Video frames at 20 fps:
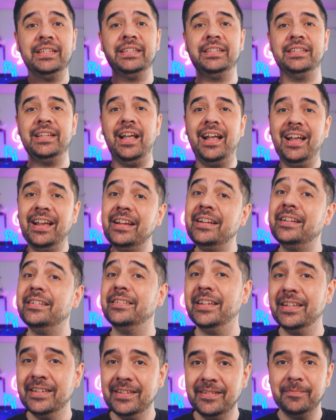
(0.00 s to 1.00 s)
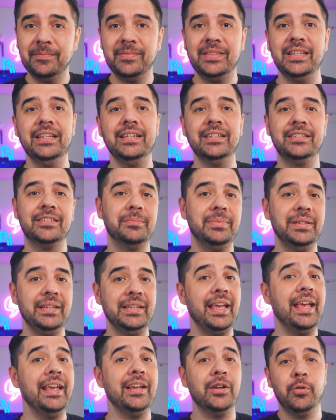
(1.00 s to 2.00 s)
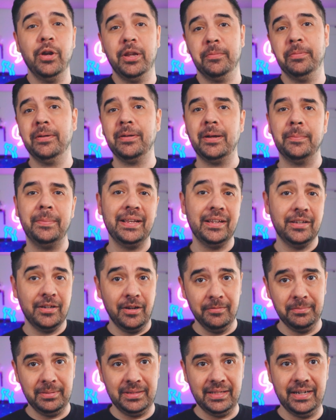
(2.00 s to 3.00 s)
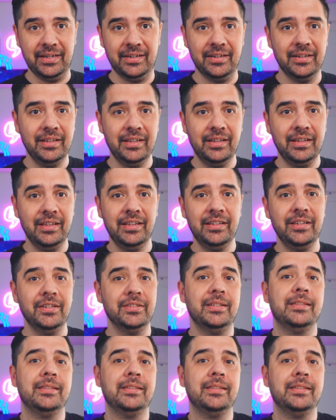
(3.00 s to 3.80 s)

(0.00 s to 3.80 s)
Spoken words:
designed these to be a quick pick up and go player. You